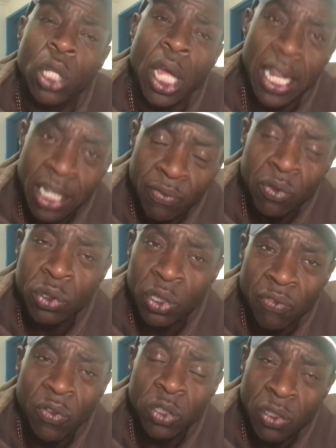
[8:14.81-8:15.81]
any of you that
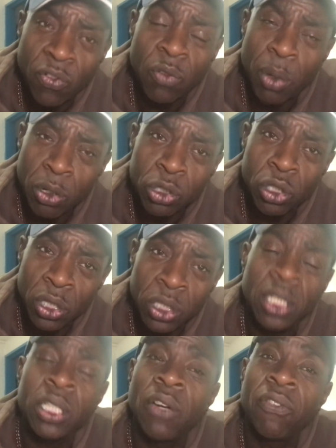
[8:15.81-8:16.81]
voted for Boris
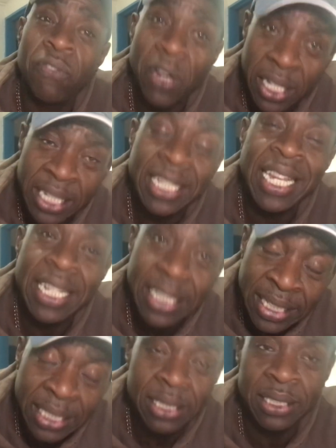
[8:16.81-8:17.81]
Johnson, you're fucking
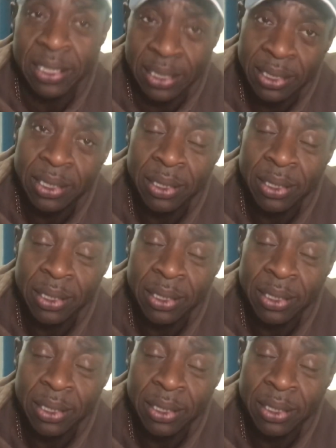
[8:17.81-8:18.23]
idiots.